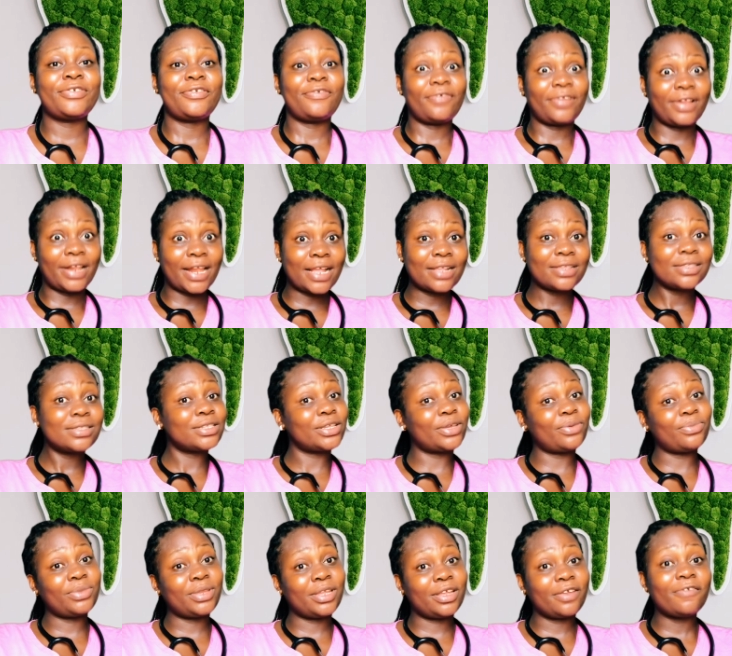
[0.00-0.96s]
if you learned
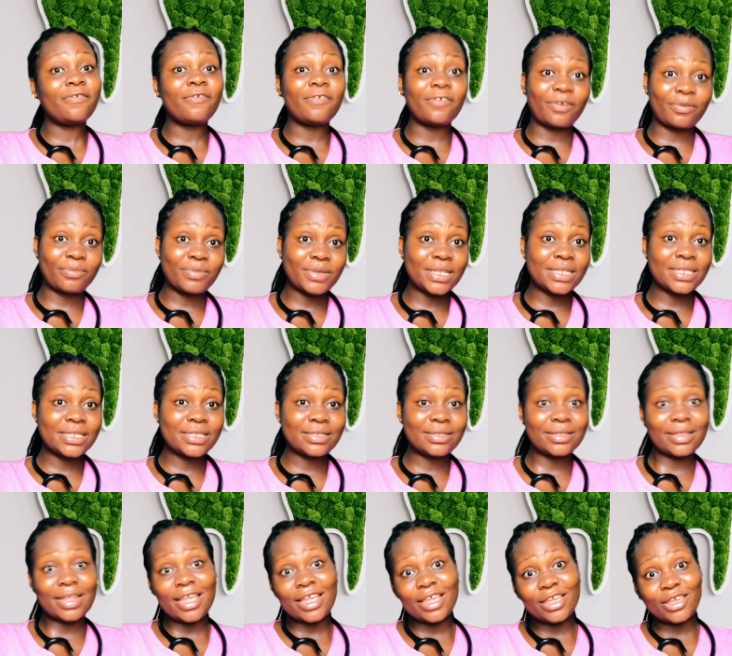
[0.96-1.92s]
something from
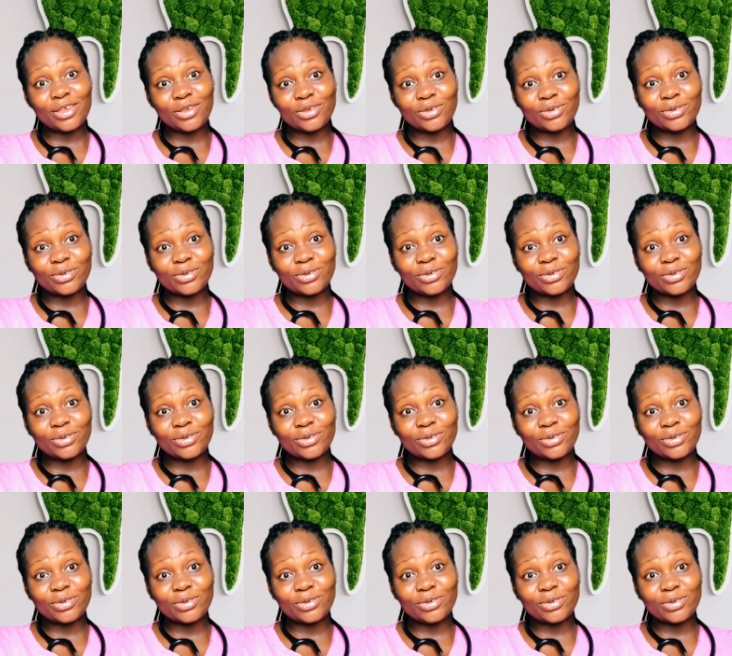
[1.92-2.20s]
it. Thank